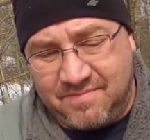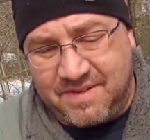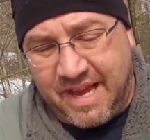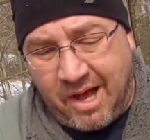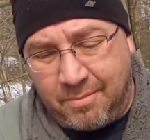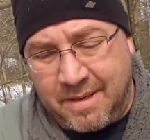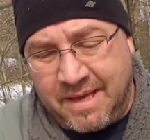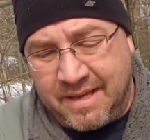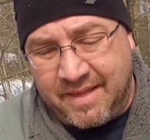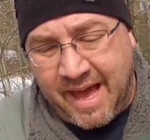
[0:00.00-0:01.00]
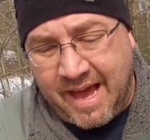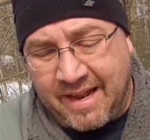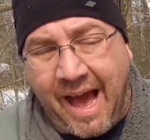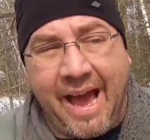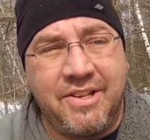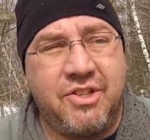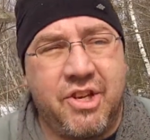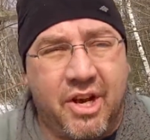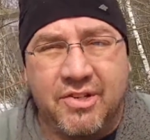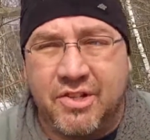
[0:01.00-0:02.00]
tell me that I
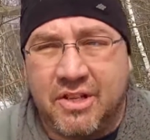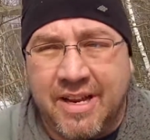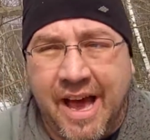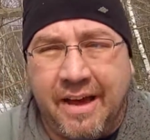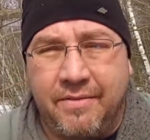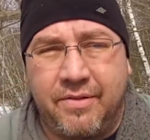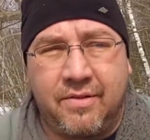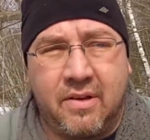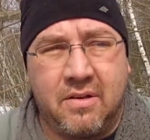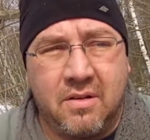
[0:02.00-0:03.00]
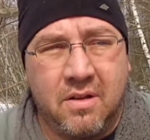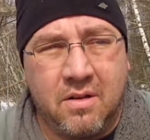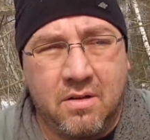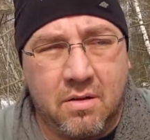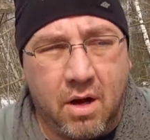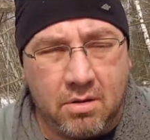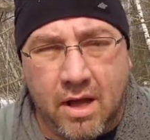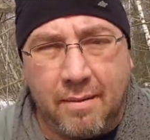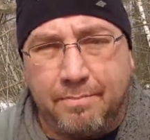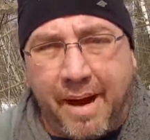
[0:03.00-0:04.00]
judge knives a
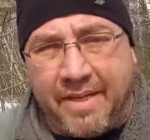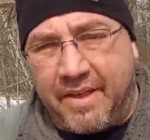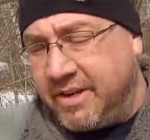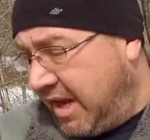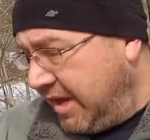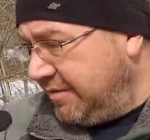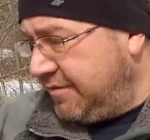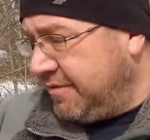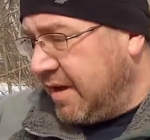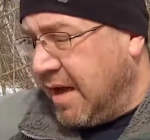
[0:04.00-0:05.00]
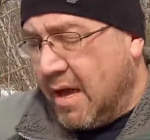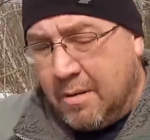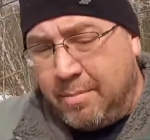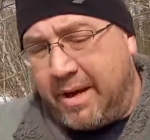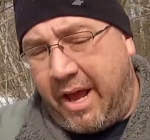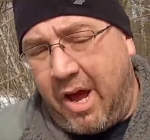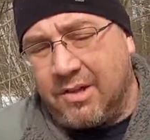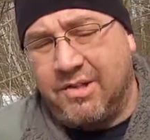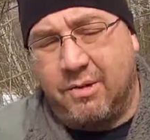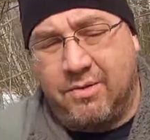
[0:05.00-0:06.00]
lot by the knife, but I
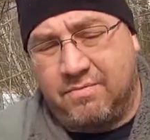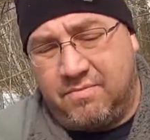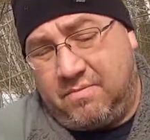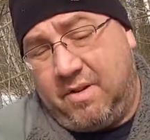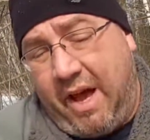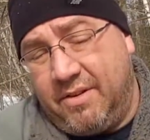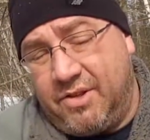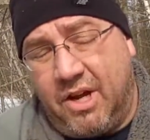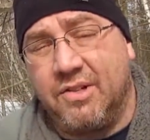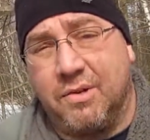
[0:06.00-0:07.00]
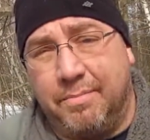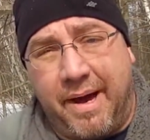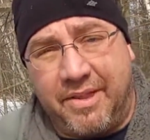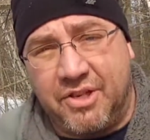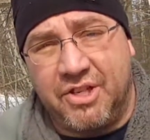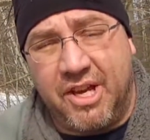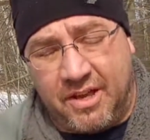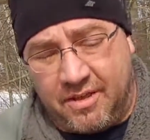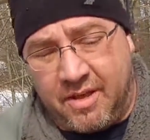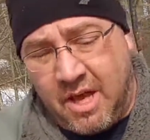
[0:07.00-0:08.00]
judge them by the
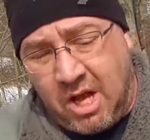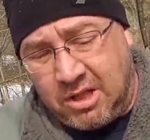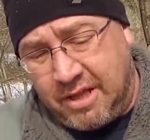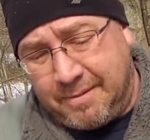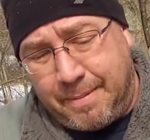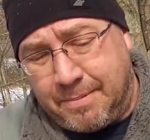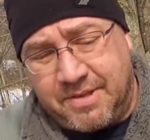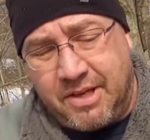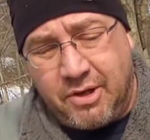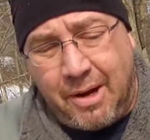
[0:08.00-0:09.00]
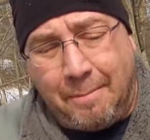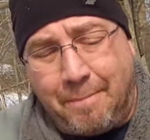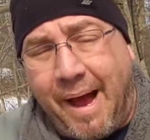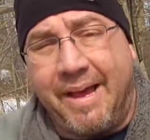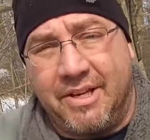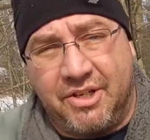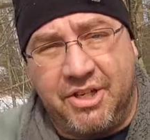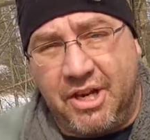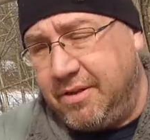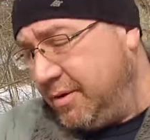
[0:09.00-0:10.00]
sheath. A lot of people say you're not buying a
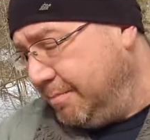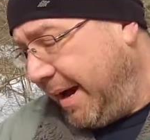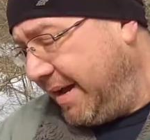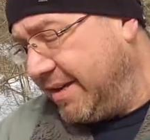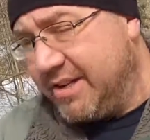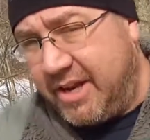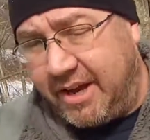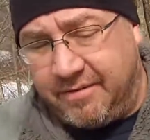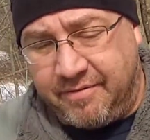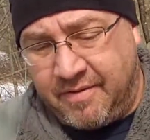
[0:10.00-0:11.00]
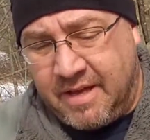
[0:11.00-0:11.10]
sheath, you're buying a knife.